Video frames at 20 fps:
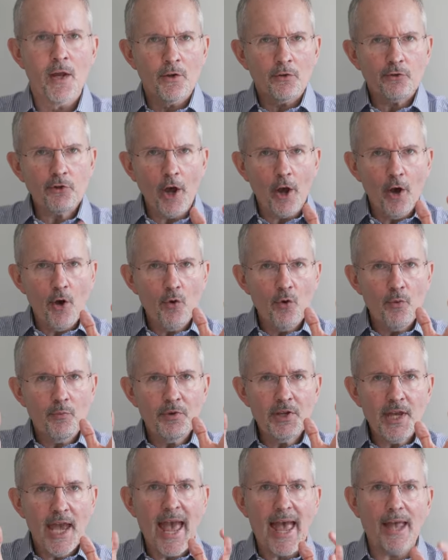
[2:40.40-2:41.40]
So
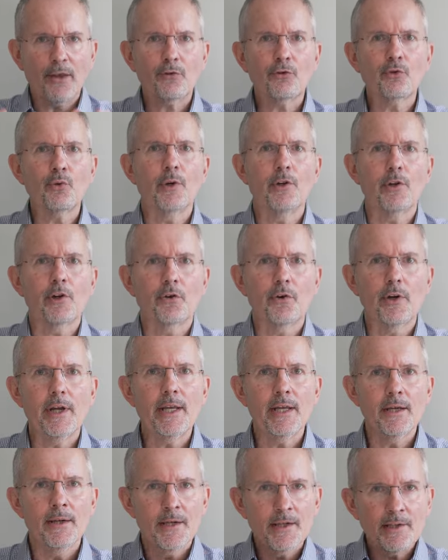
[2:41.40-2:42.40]
yes, to a
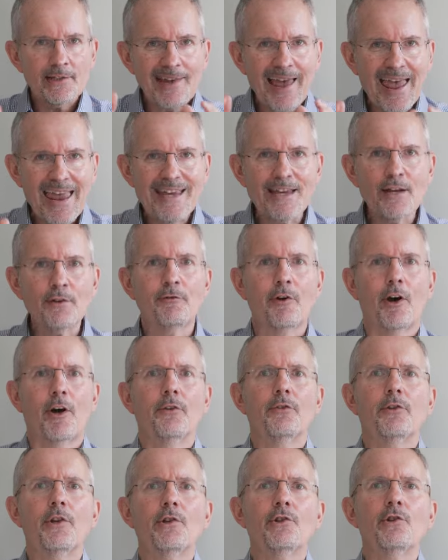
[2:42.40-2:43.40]
degree, take
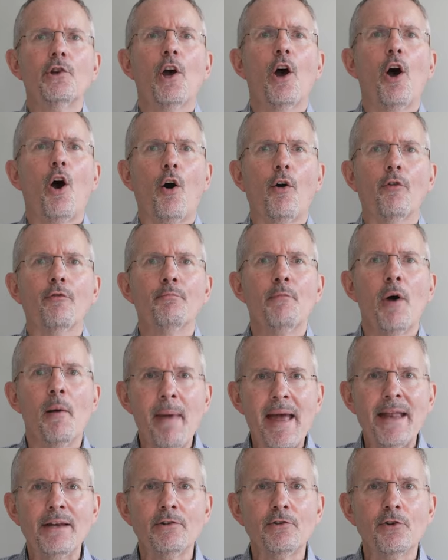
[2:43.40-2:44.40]
advantage of
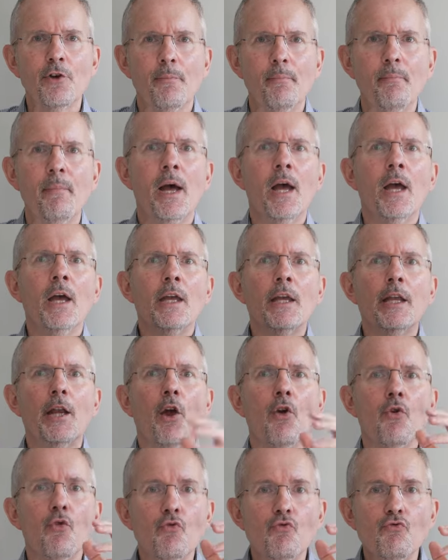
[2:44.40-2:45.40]
momentum. You
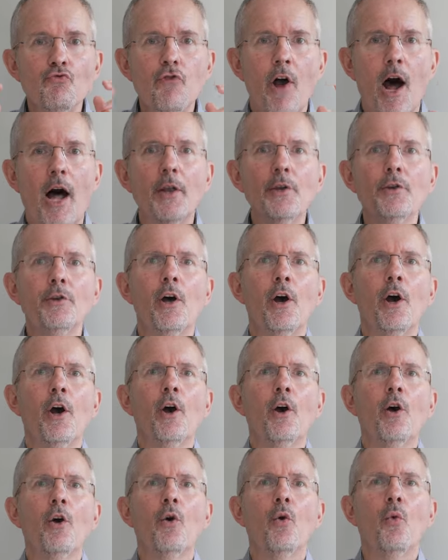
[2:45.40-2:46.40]
know, run
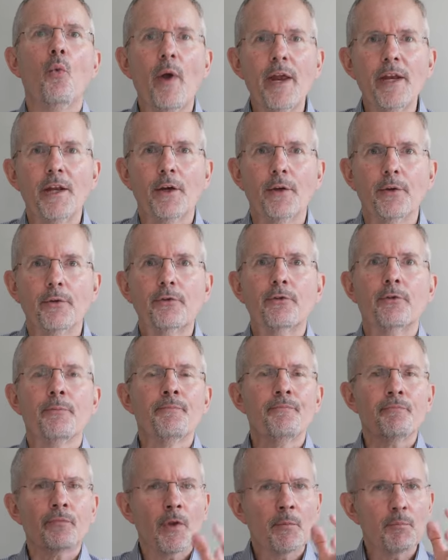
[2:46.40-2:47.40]
winners,
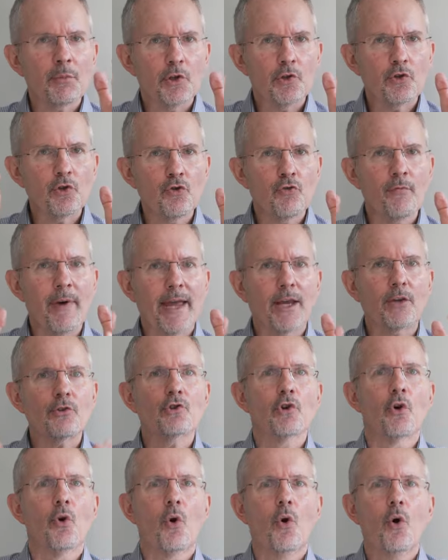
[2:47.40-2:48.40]
but do make
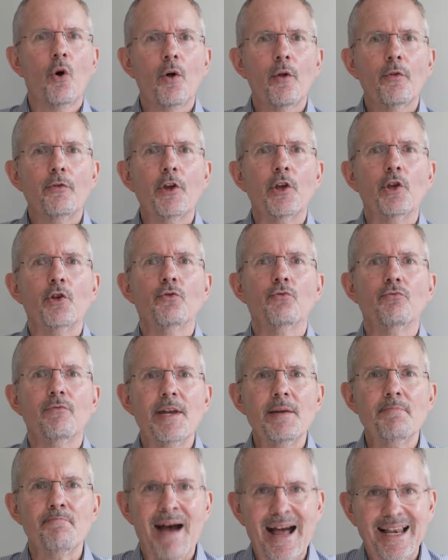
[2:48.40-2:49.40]
sure that you
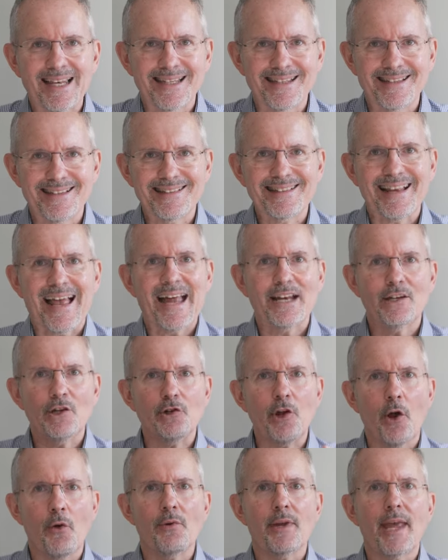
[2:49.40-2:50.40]
rebalance and you
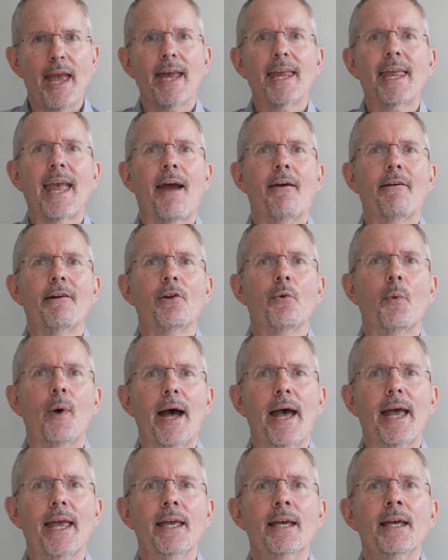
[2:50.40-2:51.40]
don't get carried
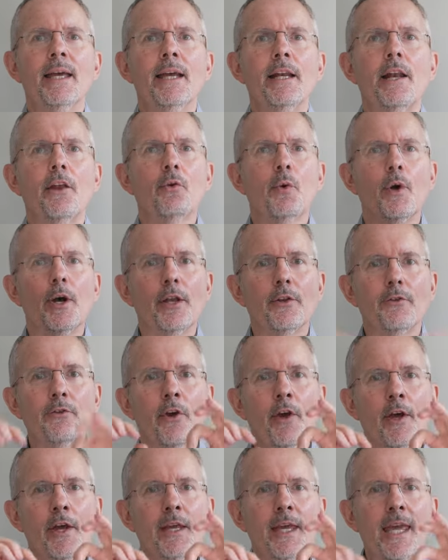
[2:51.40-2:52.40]
away. In other words,
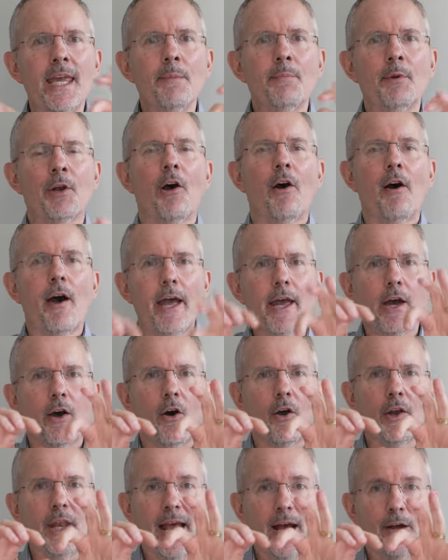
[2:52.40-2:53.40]
keep an eye
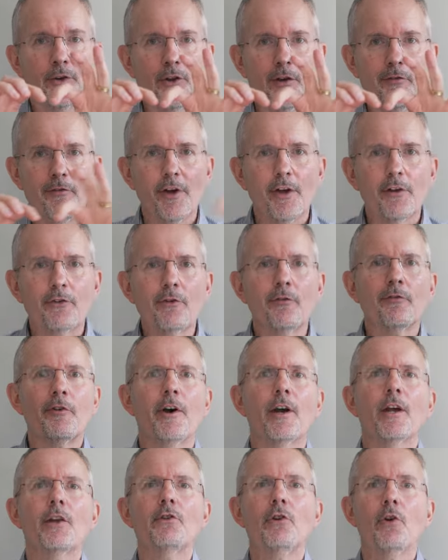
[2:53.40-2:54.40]
on how
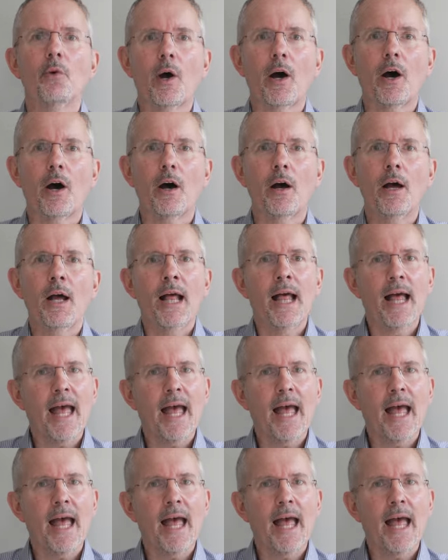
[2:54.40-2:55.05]
diversified you are,